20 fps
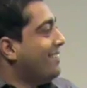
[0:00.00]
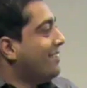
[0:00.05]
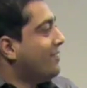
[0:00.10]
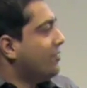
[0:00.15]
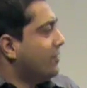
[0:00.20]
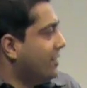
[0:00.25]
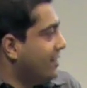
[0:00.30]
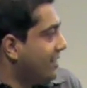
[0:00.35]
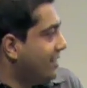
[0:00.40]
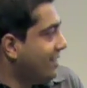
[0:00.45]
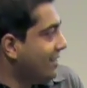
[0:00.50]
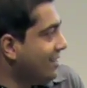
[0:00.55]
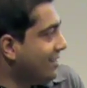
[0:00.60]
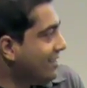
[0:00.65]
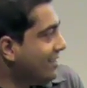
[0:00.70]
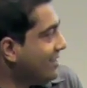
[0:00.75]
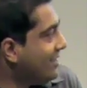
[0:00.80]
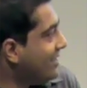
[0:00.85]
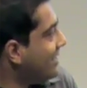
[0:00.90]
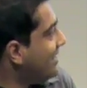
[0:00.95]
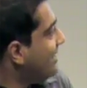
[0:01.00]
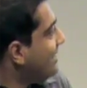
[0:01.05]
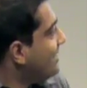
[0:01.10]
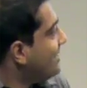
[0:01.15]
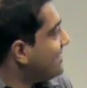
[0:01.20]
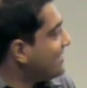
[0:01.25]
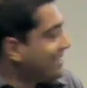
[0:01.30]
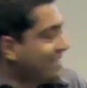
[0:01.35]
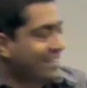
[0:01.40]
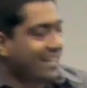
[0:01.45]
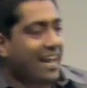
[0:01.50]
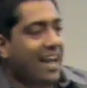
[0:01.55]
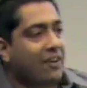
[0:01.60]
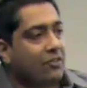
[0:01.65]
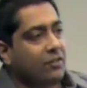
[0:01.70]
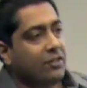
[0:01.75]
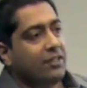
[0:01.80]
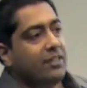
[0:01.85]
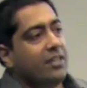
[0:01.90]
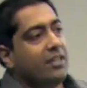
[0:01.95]
really? He's like,
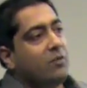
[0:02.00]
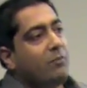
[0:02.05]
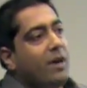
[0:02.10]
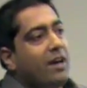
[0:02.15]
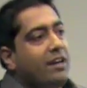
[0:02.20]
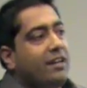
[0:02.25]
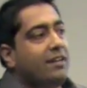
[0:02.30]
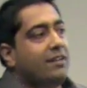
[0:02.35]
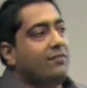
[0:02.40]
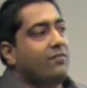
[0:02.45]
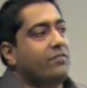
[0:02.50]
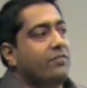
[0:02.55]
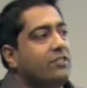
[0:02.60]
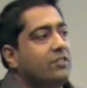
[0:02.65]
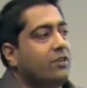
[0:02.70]
yeah, really, come on in.